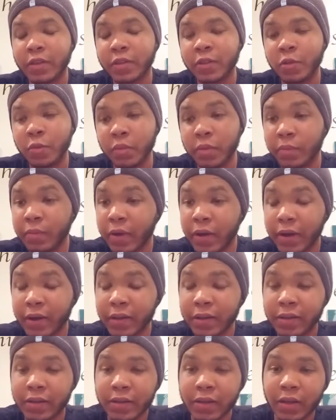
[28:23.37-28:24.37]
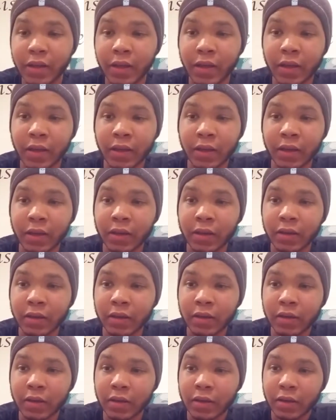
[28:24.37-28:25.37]
stupid mind
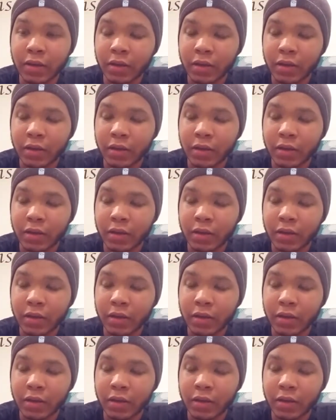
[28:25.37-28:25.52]
and